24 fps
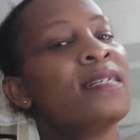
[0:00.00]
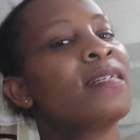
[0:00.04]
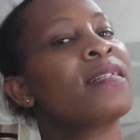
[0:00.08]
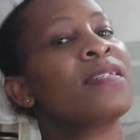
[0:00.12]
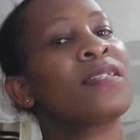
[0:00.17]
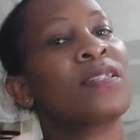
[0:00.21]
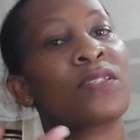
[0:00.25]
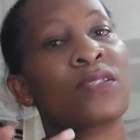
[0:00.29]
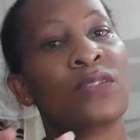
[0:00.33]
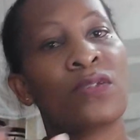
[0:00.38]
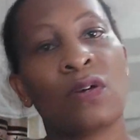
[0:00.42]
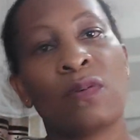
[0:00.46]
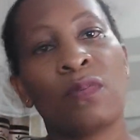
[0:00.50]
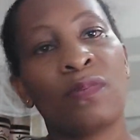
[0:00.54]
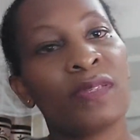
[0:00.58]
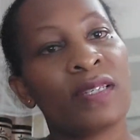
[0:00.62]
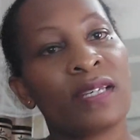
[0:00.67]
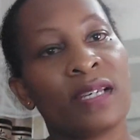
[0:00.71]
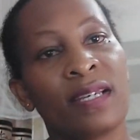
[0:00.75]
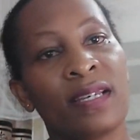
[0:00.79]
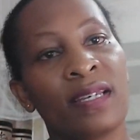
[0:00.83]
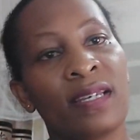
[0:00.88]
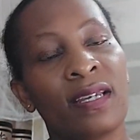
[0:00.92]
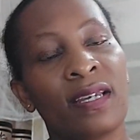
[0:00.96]
stop
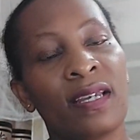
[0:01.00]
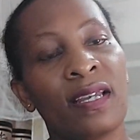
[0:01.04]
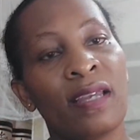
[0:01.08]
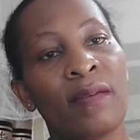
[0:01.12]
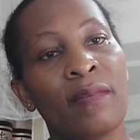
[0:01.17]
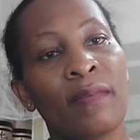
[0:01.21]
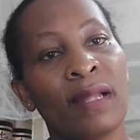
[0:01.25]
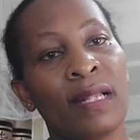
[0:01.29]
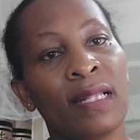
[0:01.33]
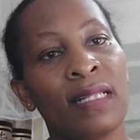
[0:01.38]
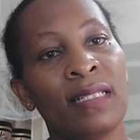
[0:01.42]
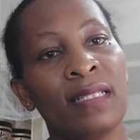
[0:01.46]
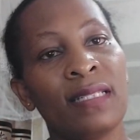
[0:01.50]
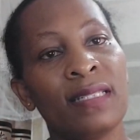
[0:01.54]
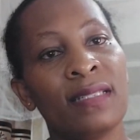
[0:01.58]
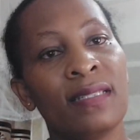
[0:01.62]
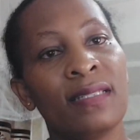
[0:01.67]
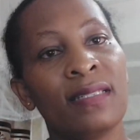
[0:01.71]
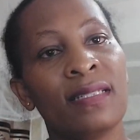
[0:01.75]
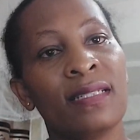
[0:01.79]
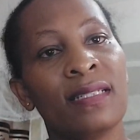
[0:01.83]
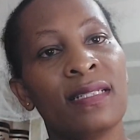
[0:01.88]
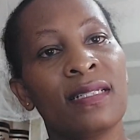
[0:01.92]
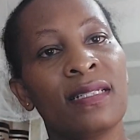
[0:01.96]
checking
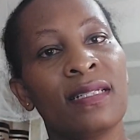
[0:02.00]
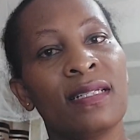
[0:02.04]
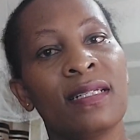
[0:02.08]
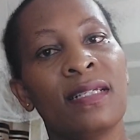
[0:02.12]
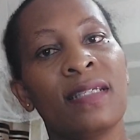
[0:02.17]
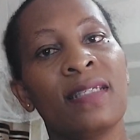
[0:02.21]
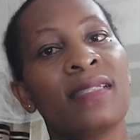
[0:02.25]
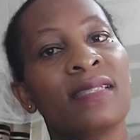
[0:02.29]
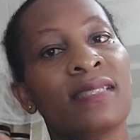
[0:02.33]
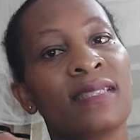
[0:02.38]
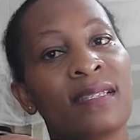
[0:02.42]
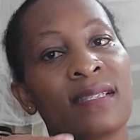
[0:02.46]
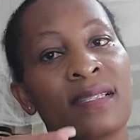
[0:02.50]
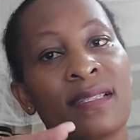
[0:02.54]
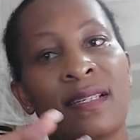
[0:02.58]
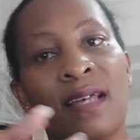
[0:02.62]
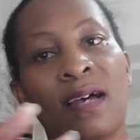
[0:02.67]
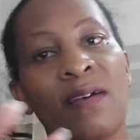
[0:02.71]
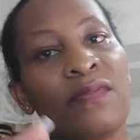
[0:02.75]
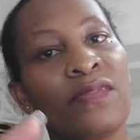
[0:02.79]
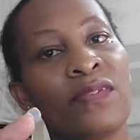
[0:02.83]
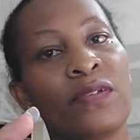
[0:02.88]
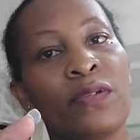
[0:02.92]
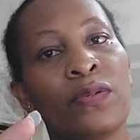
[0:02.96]
emails,
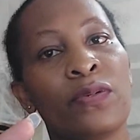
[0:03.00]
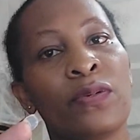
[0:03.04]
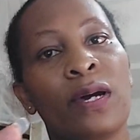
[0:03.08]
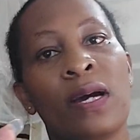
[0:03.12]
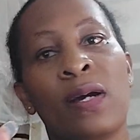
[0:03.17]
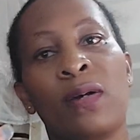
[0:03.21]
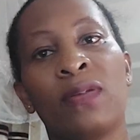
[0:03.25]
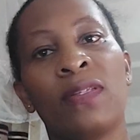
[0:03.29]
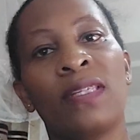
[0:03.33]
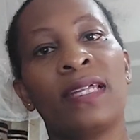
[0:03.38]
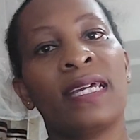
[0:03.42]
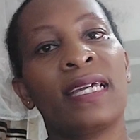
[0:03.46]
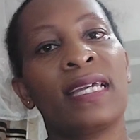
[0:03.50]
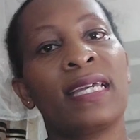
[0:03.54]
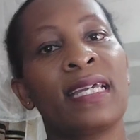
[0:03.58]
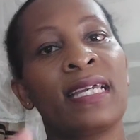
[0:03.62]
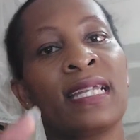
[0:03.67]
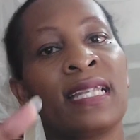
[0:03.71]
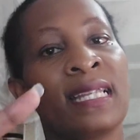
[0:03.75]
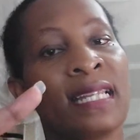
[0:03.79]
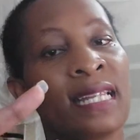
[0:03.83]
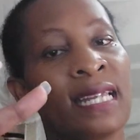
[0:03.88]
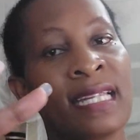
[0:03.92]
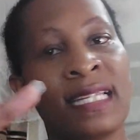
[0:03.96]
surf throughout the
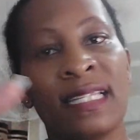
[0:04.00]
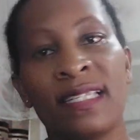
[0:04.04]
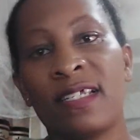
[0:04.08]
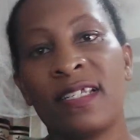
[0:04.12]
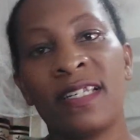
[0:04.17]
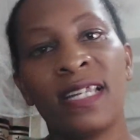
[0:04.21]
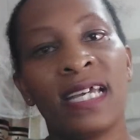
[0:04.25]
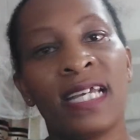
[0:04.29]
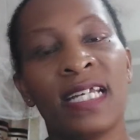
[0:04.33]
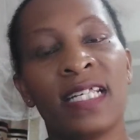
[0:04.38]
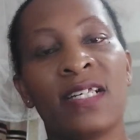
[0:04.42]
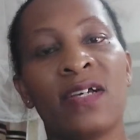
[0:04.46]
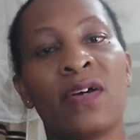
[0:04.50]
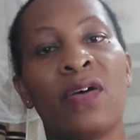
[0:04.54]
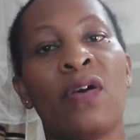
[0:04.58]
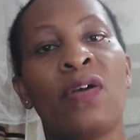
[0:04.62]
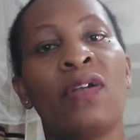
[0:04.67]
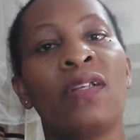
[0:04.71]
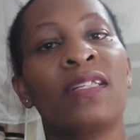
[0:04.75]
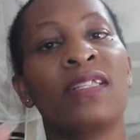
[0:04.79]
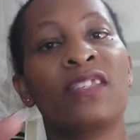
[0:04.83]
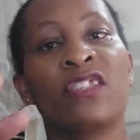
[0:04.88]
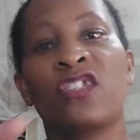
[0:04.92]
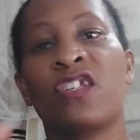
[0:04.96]
internet,
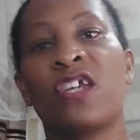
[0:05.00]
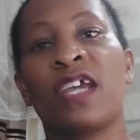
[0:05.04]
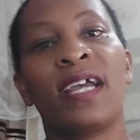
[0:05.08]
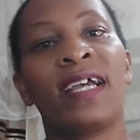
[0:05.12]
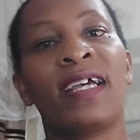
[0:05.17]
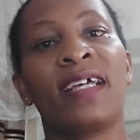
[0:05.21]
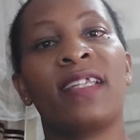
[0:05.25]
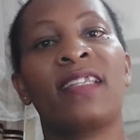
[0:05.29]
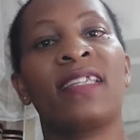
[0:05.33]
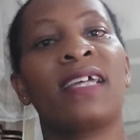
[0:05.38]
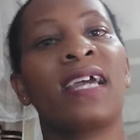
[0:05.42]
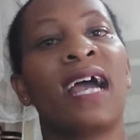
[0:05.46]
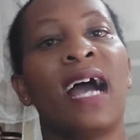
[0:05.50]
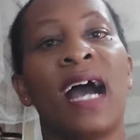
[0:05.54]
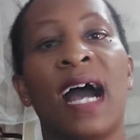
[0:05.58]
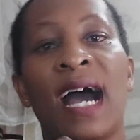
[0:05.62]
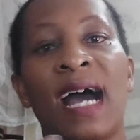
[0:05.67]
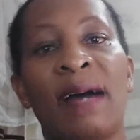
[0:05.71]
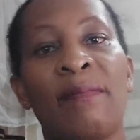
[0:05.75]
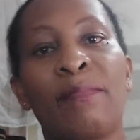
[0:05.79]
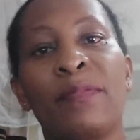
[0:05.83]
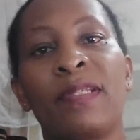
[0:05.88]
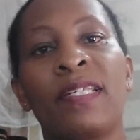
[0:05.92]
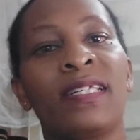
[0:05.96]
or check the
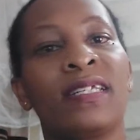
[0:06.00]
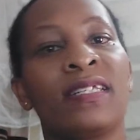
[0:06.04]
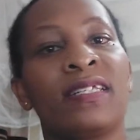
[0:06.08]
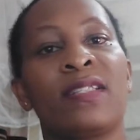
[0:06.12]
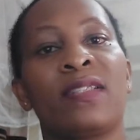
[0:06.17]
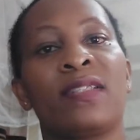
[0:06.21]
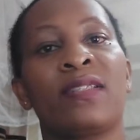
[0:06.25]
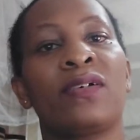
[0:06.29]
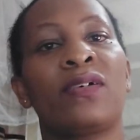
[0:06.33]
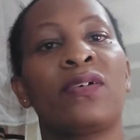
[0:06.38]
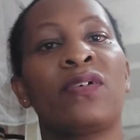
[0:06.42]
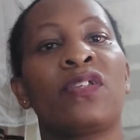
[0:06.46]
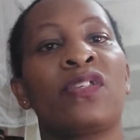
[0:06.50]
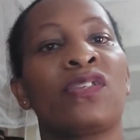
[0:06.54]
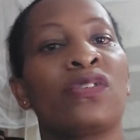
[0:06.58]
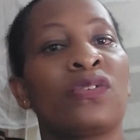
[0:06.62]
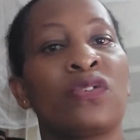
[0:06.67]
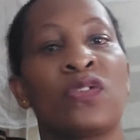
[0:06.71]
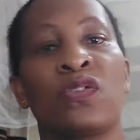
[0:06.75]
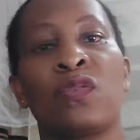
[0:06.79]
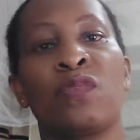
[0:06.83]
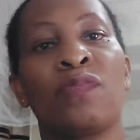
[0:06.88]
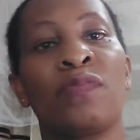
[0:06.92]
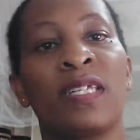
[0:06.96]
updates on
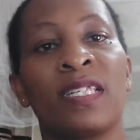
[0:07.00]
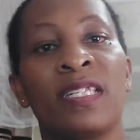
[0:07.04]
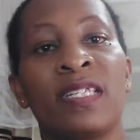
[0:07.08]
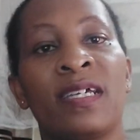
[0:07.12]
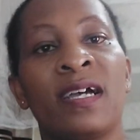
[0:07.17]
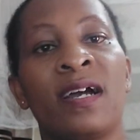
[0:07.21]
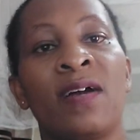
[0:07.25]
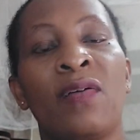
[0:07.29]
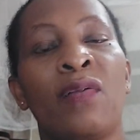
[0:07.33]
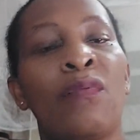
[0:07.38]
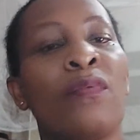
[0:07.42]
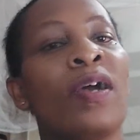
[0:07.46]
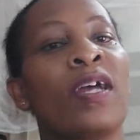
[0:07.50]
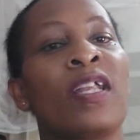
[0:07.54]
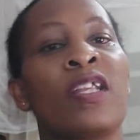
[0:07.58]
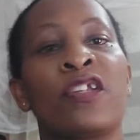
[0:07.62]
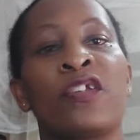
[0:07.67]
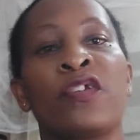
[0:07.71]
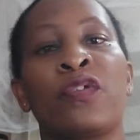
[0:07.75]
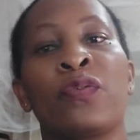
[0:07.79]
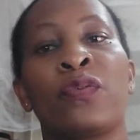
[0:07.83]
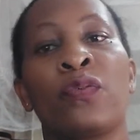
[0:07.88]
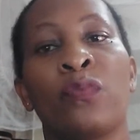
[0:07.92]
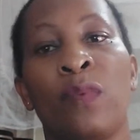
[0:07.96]
social media while
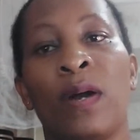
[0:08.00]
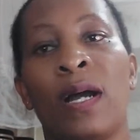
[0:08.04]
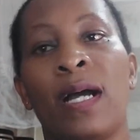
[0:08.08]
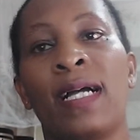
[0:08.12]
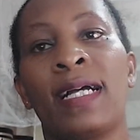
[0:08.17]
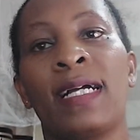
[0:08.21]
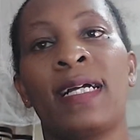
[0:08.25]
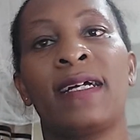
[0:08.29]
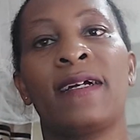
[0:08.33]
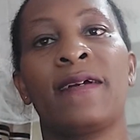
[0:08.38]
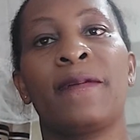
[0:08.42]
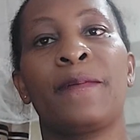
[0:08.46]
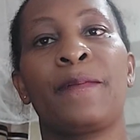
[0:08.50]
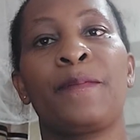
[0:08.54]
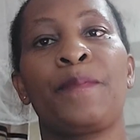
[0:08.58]
you work.